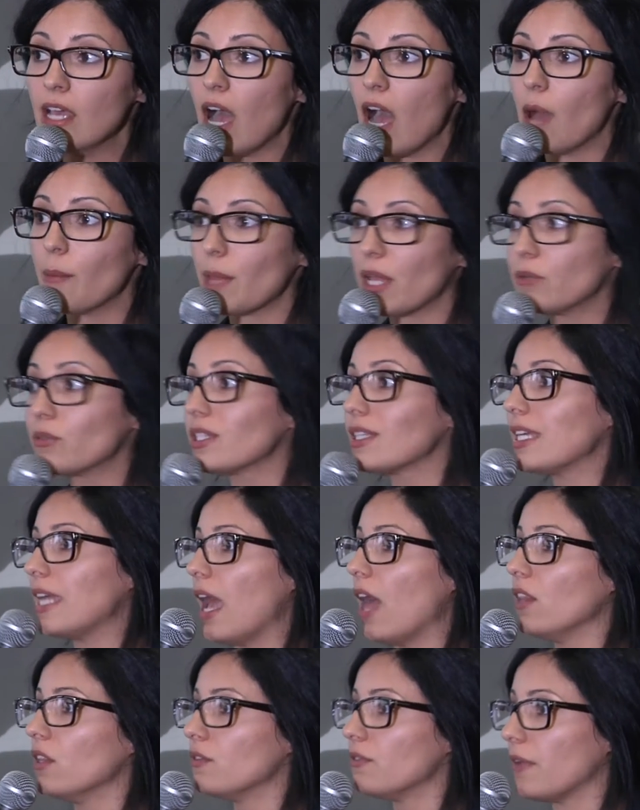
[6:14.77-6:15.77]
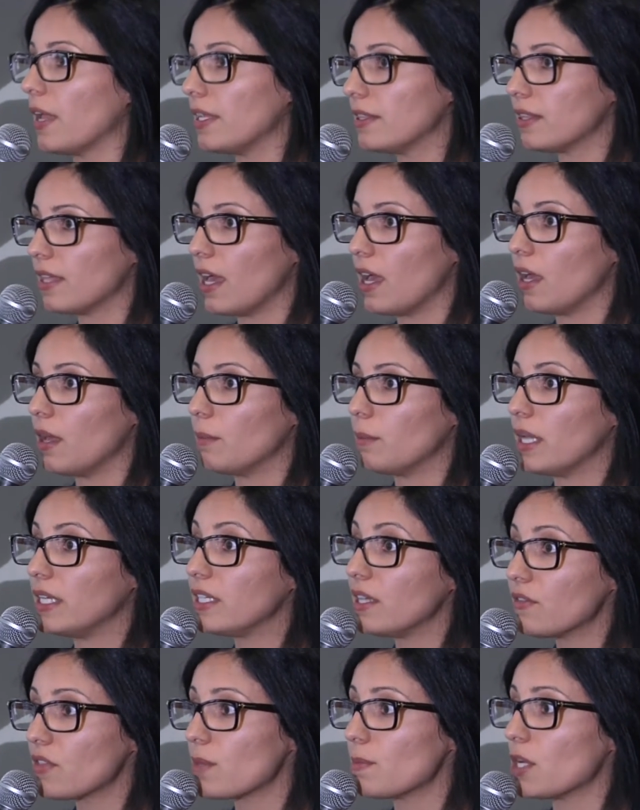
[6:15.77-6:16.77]
and really elevate them and
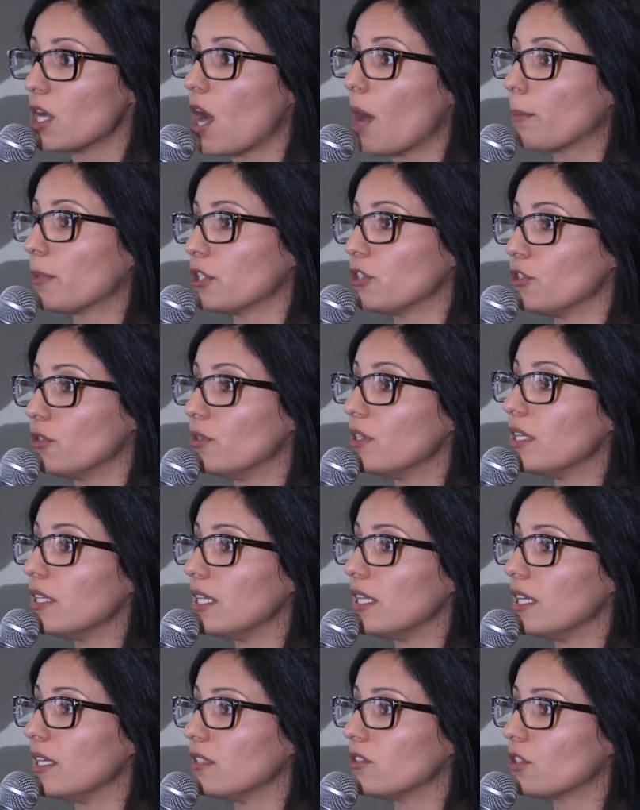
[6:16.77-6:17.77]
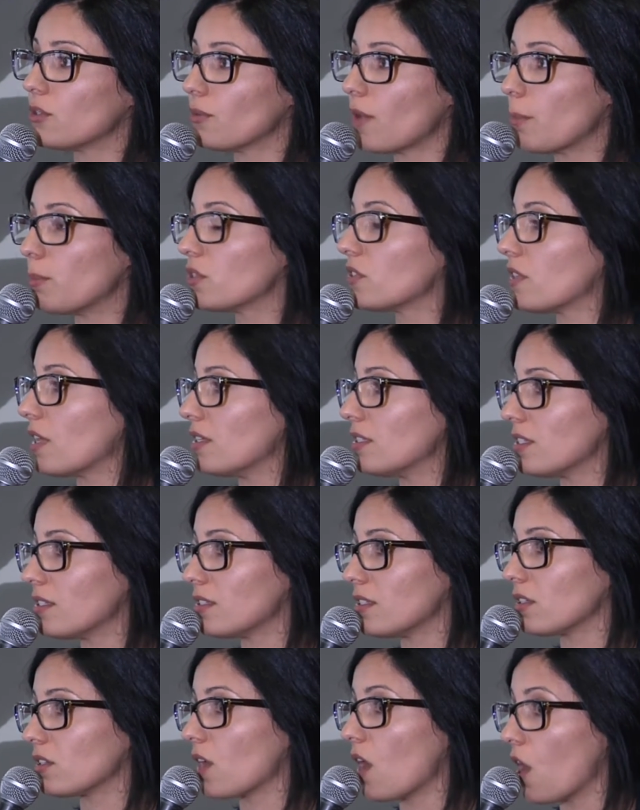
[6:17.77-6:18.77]
give them an opportunity to represent
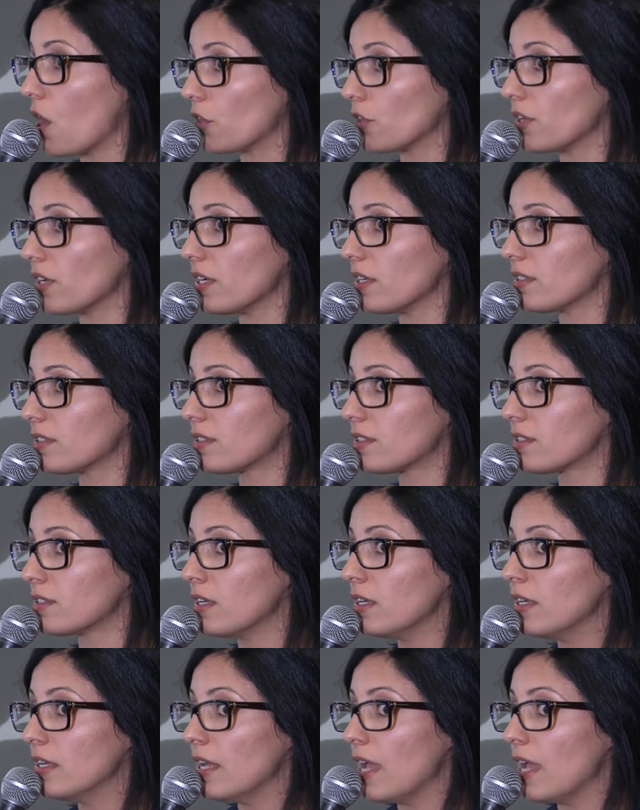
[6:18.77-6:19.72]
us in Congress.